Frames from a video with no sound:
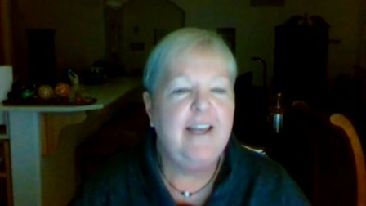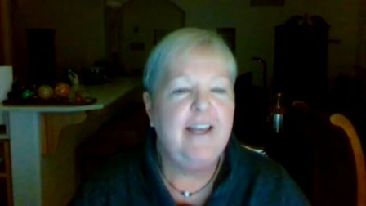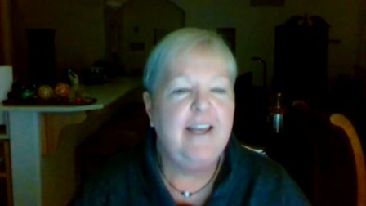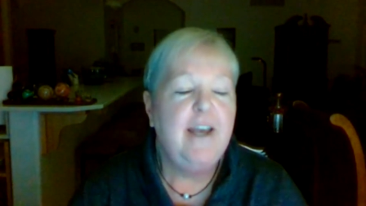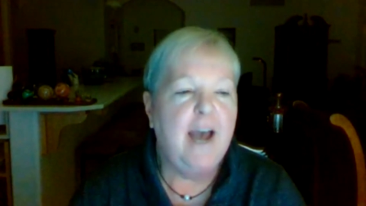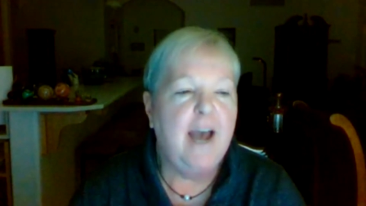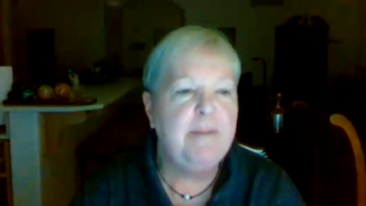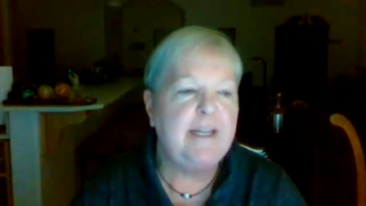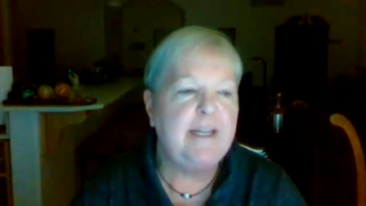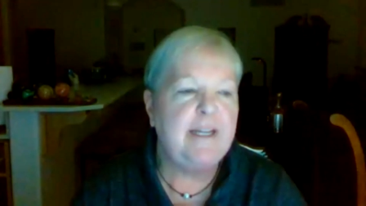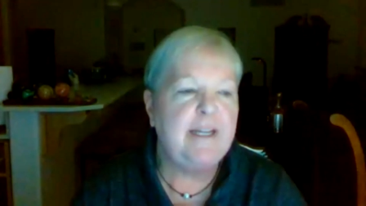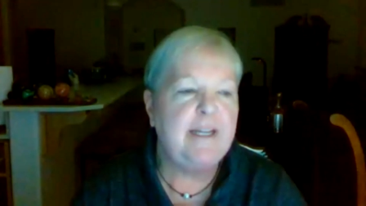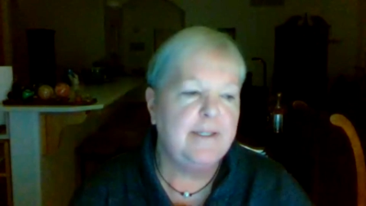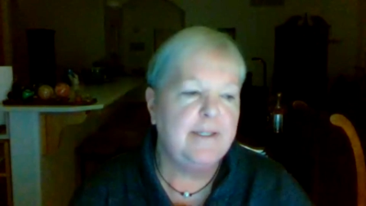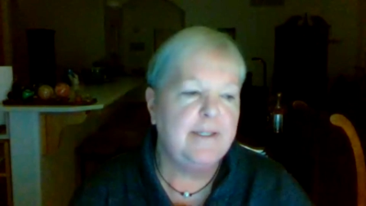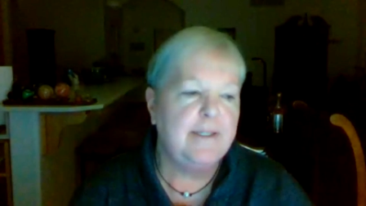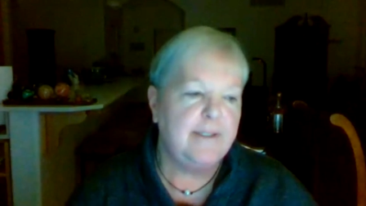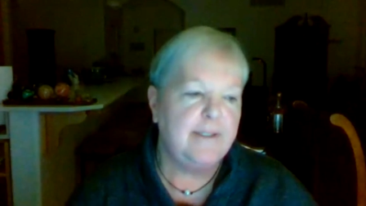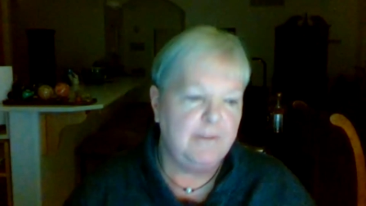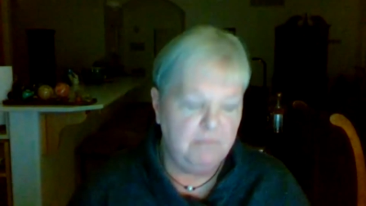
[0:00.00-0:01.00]
I mean, it's
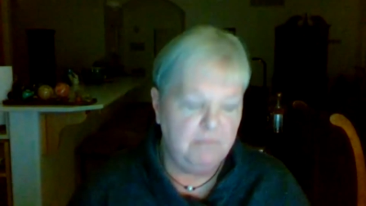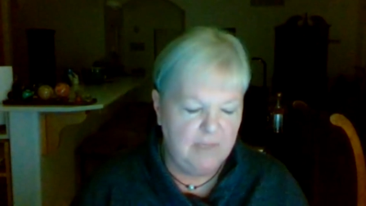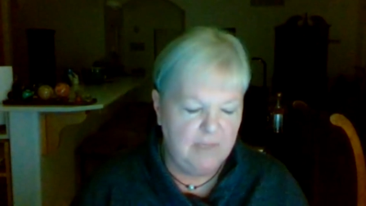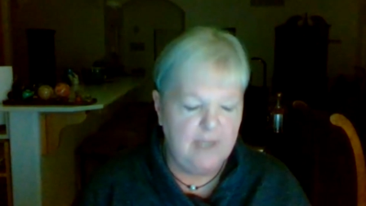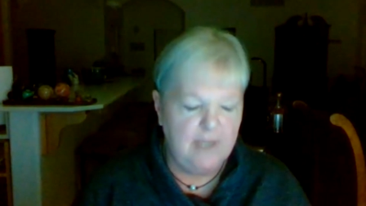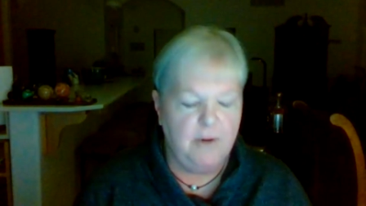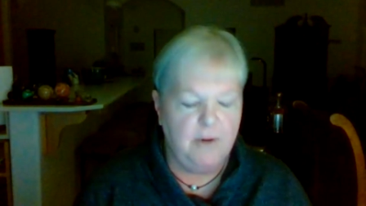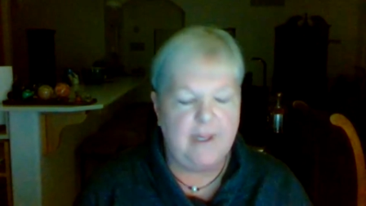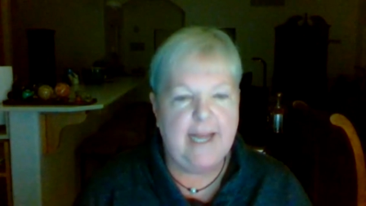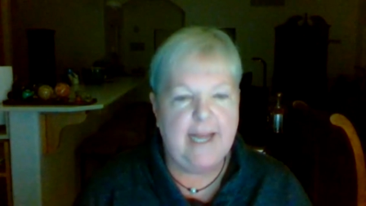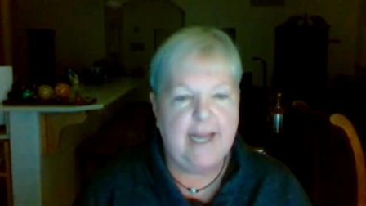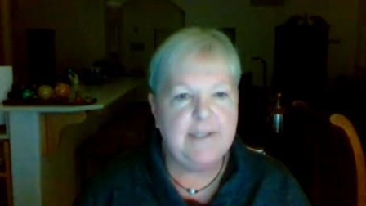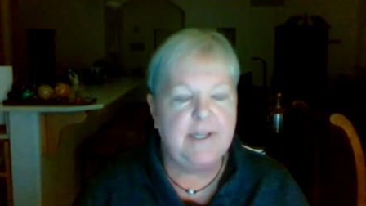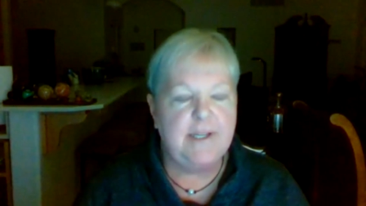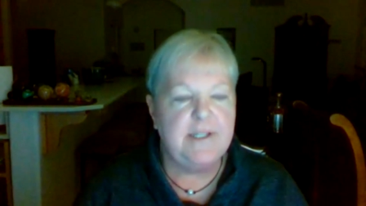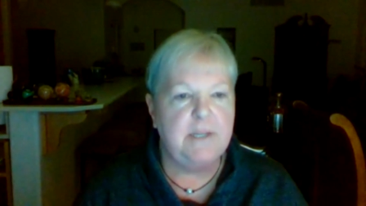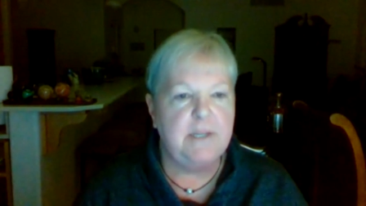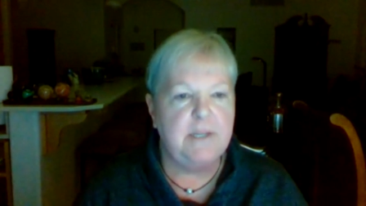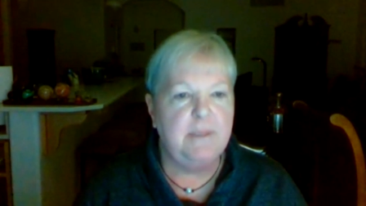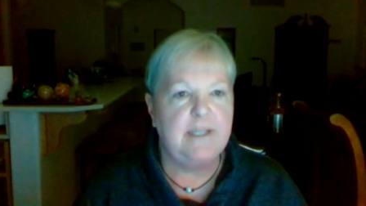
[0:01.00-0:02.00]
you know, Alaska
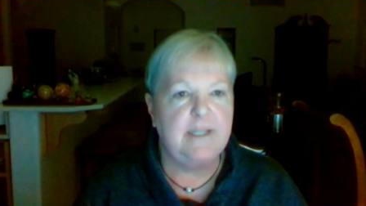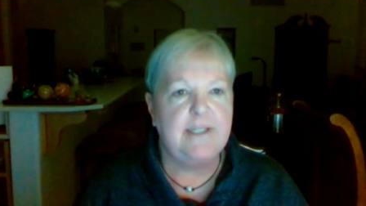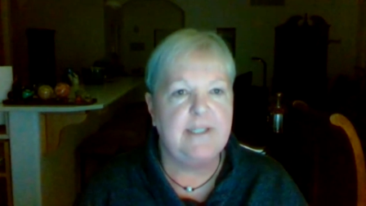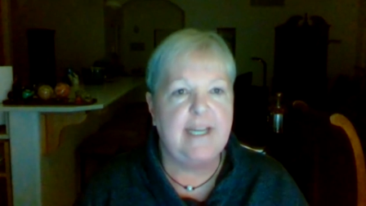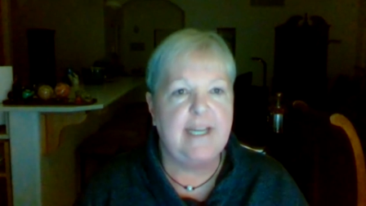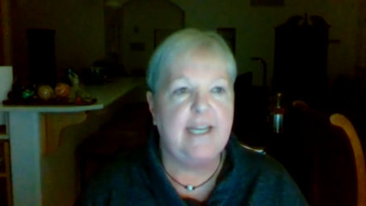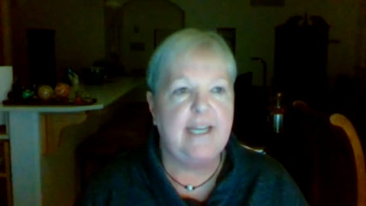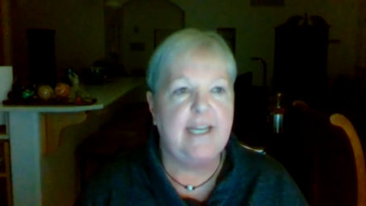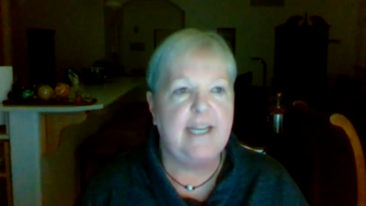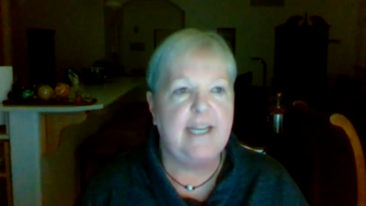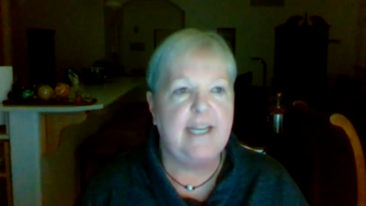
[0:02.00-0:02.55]
isn't a big state.